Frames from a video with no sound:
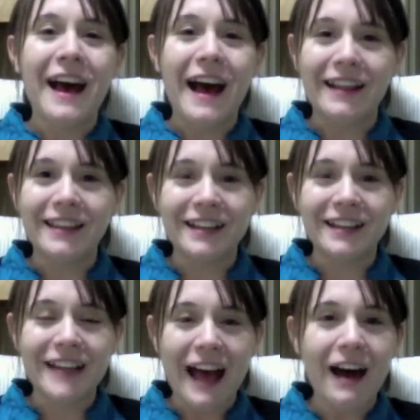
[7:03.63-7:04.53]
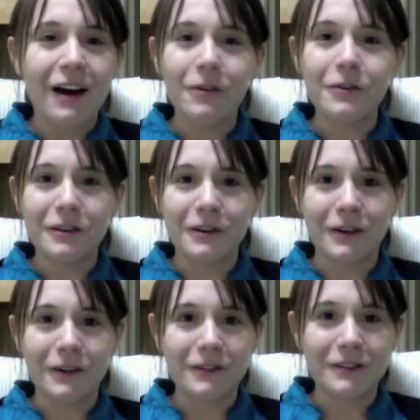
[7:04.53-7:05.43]
And then now, you
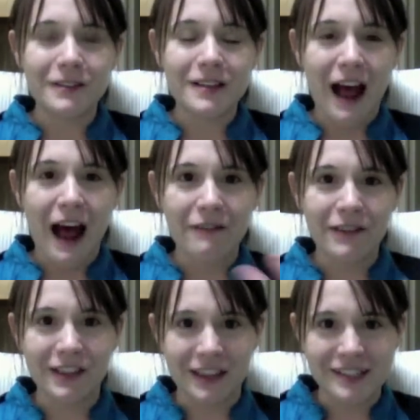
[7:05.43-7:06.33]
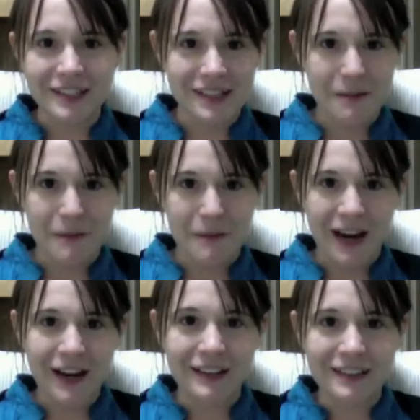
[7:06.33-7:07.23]
know, having this
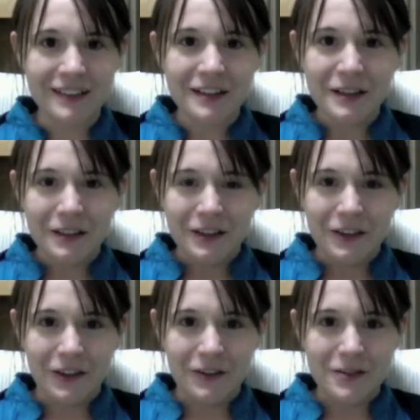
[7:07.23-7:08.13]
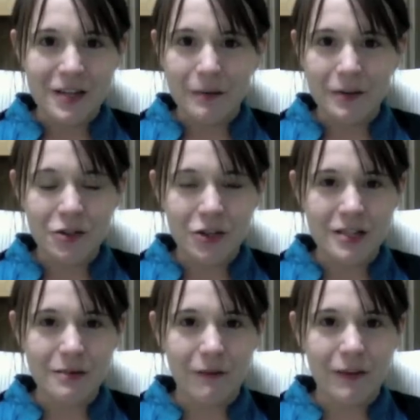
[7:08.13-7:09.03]
man, you know, tell me straight
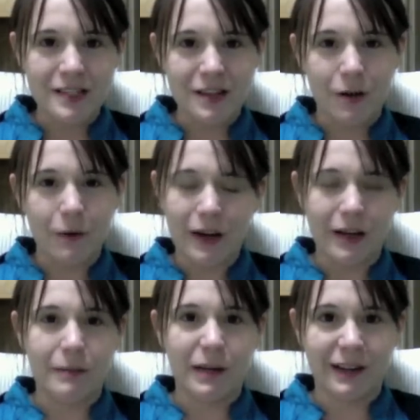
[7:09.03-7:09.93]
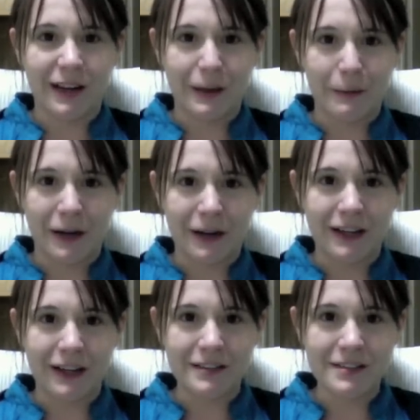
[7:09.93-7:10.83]
to my face, oh, I hate America and
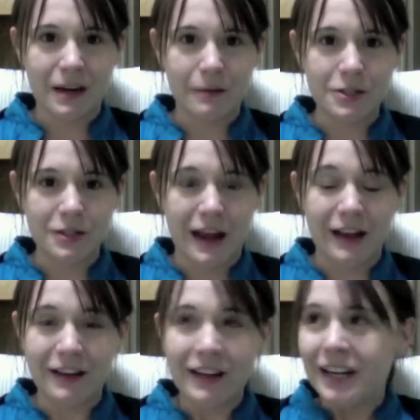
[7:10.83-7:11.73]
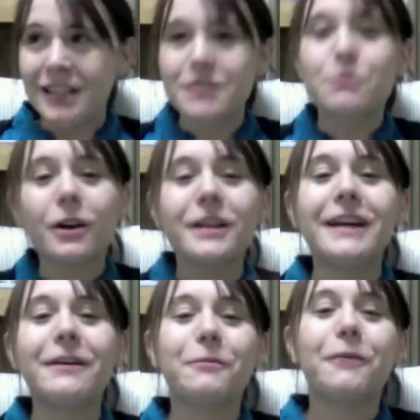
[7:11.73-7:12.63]
Americans. And he's
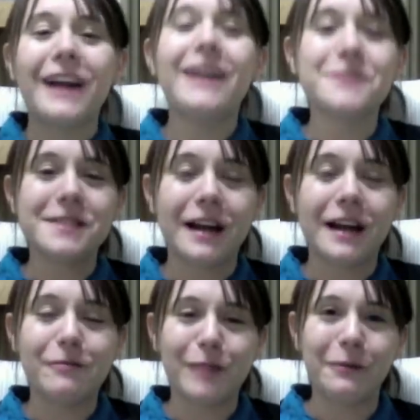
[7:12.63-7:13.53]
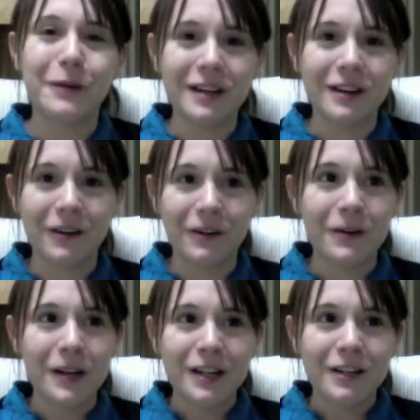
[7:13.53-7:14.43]
working right outside of my window,
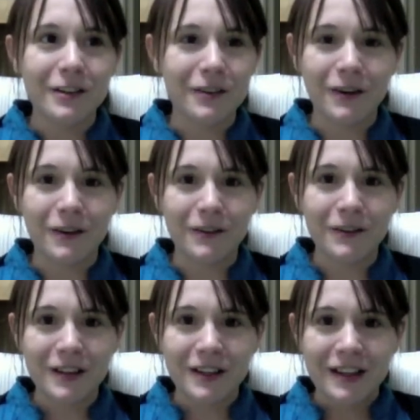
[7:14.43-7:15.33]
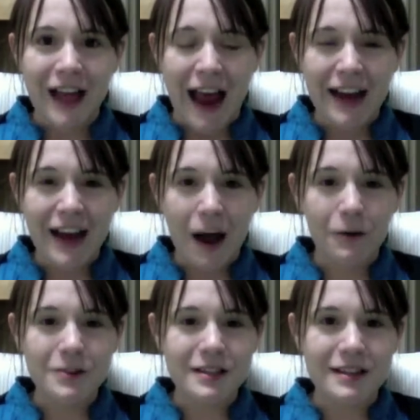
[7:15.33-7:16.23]
you know, 8
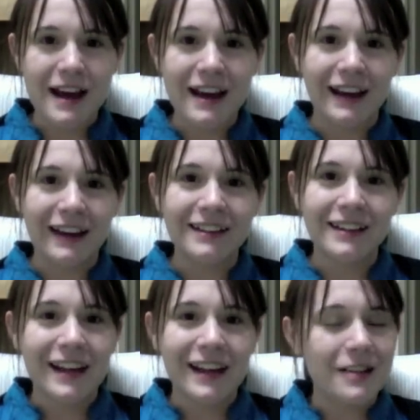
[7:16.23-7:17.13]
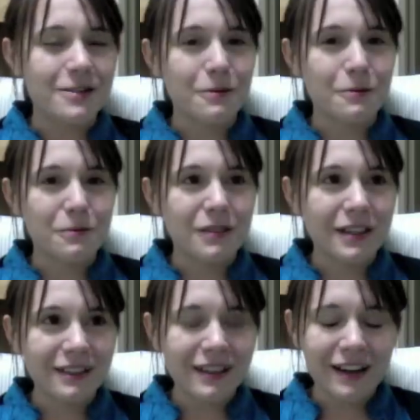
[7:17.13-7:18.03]
hours a day. It's
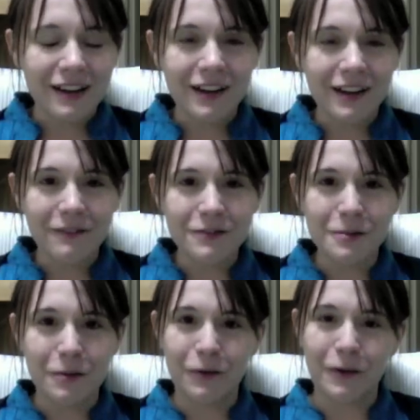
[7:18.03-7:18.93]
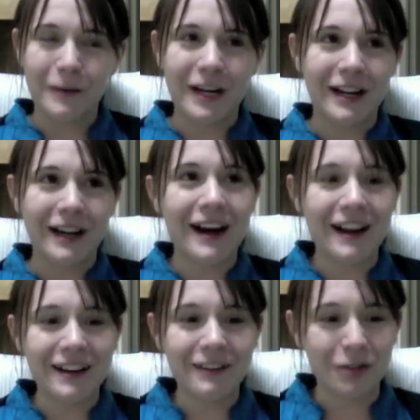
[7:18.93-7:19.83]
really uncomfortable for me, and it
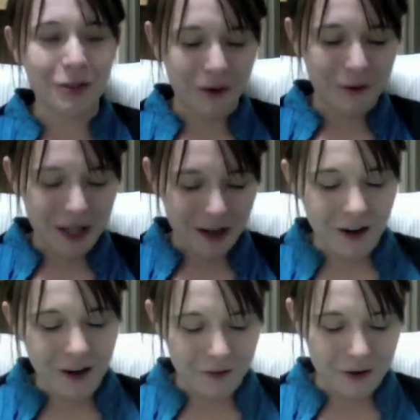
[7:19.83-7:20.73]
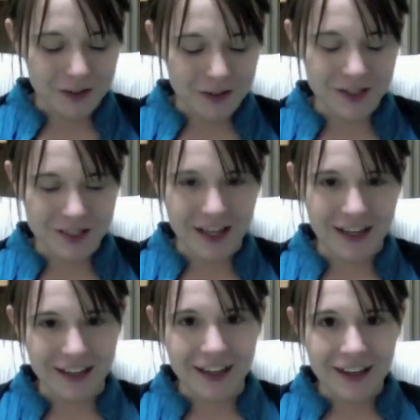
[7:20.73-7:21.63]
kind of threw me off. I was just
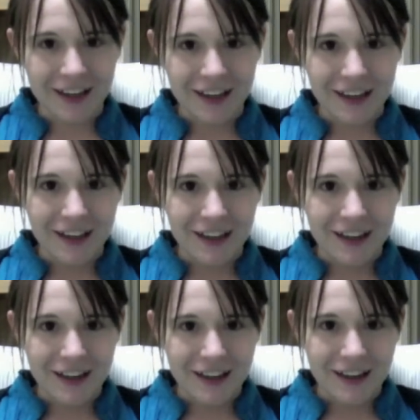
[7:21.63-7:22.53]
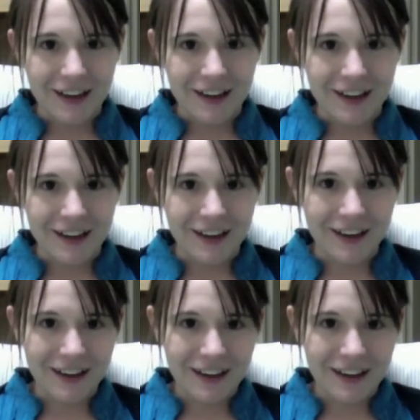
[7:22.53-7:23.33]
like, huh?